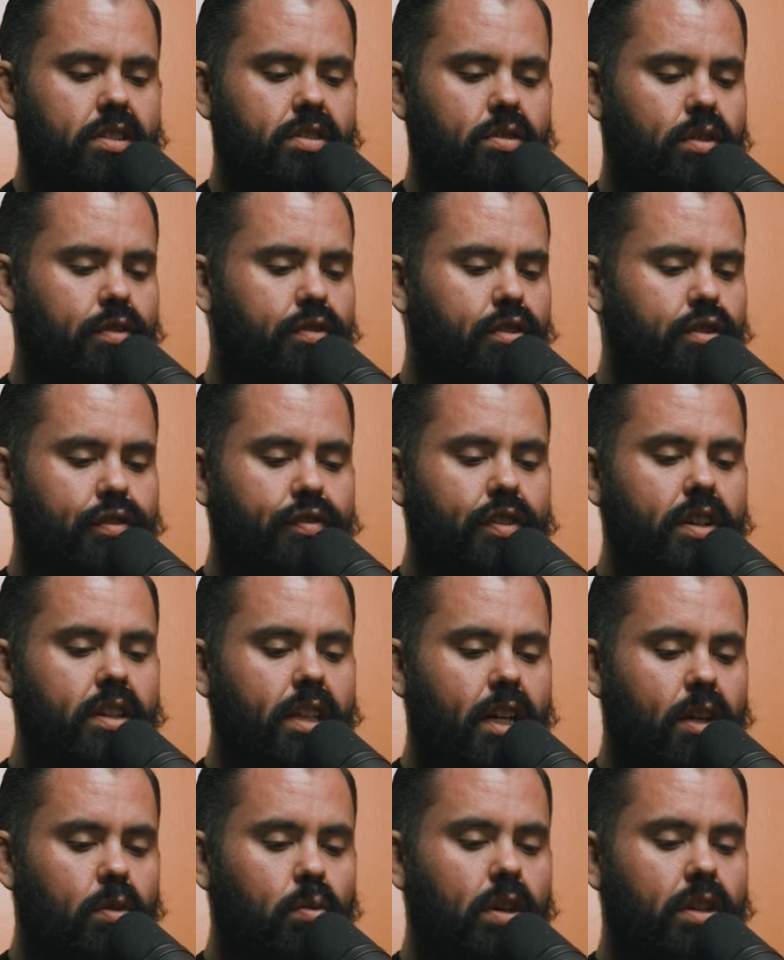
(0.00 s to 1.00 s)
or if you feel
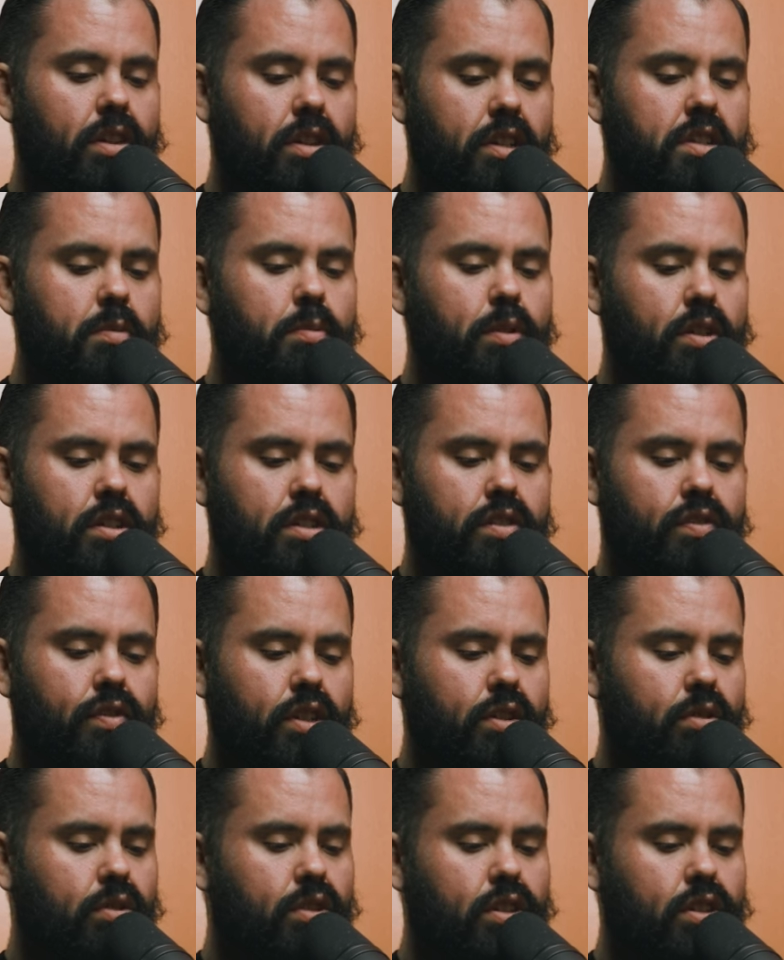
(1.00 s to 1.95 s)
like one, this book is for you.